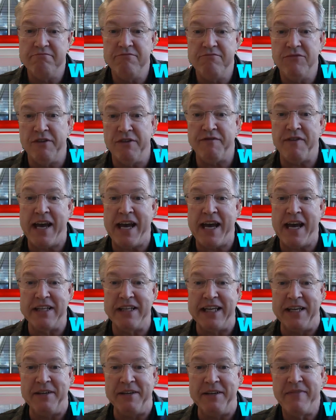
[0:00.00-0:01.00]
your
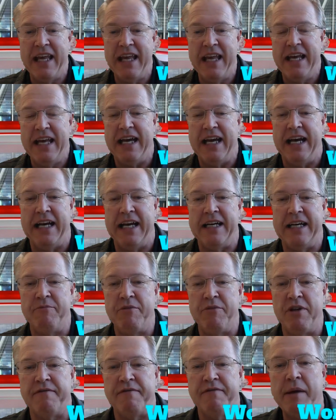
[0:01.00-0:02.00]
family.
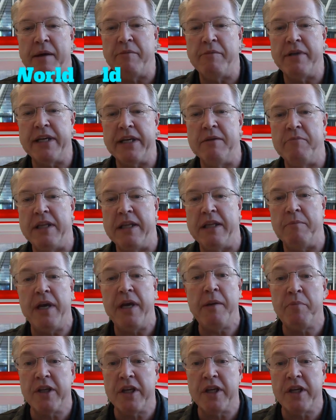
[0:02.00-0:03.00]
Your family can be the
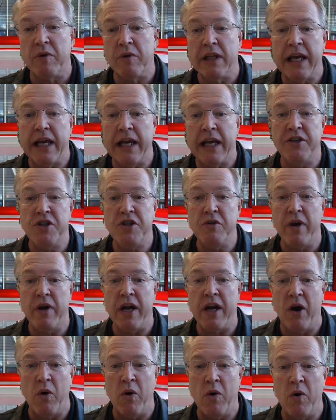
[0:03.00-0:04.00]
people you're related to
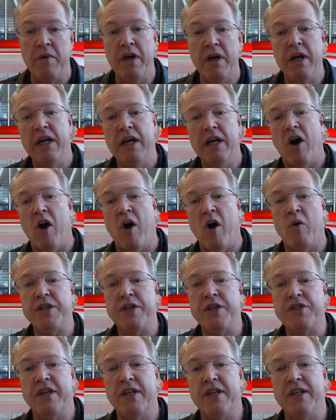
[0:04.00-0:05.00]
at home.
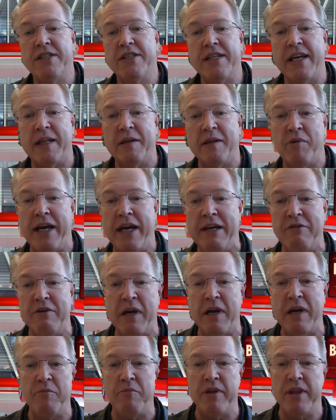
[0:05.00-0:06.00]
Always good to celebrate and
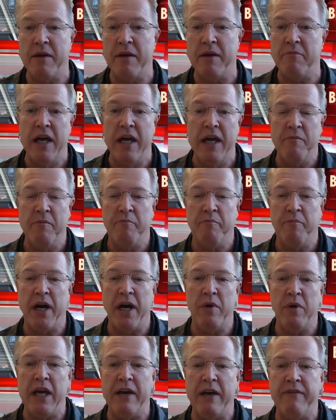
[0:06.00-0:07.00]
remember them.
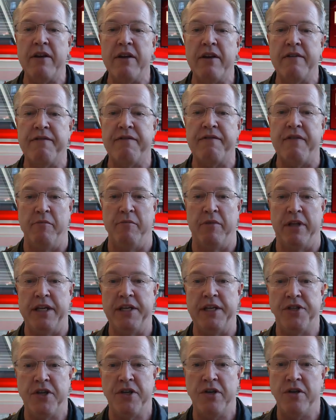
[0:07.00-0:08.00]
But we have other
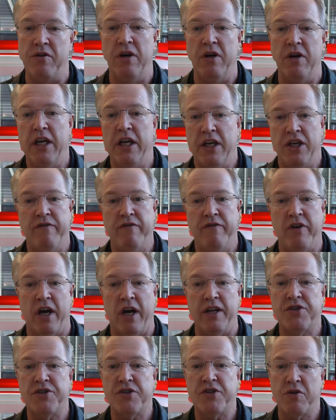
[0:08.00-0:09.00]
families too. You've got
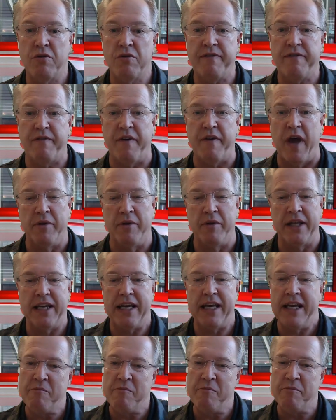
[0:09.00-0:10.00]
a school family,
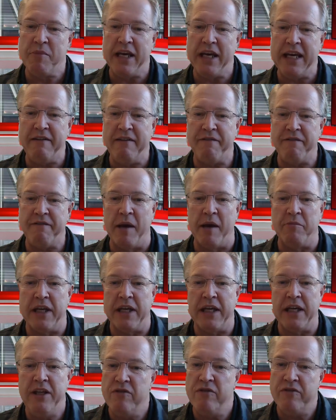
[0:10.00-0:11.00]
an MBE
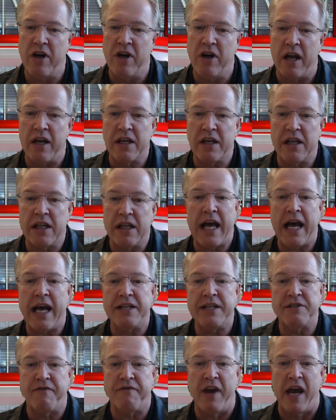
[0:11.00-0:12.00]
family. You've got a
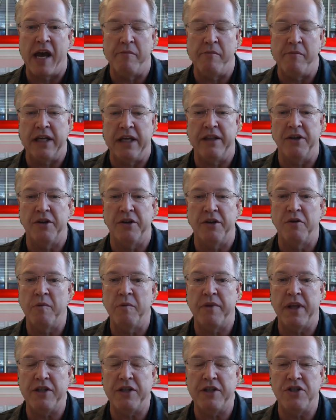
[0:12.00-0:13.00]
class family, the
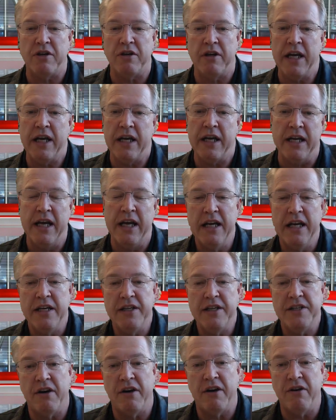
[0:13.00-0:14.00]
group that you're in.
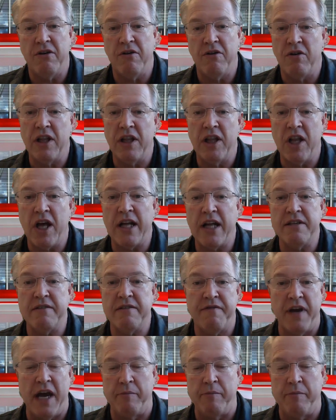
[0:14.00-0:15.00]
So lots of
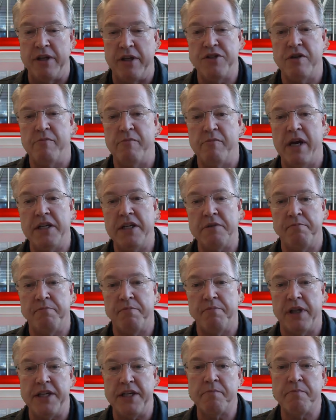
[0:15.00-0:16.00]
families. You may
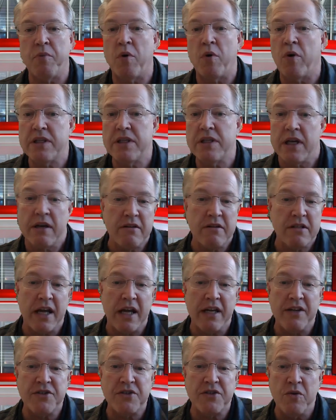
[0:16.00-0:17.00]
play sports
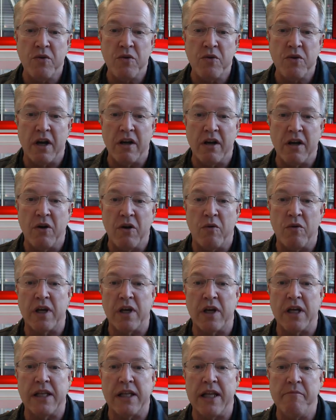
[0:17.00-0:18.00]
outside of school or go to a
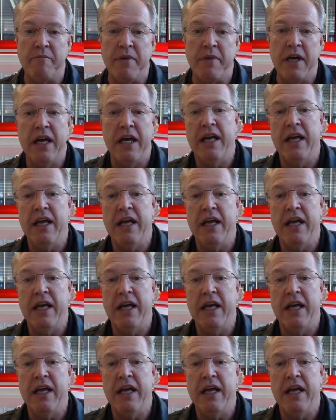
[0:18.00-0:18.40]
club.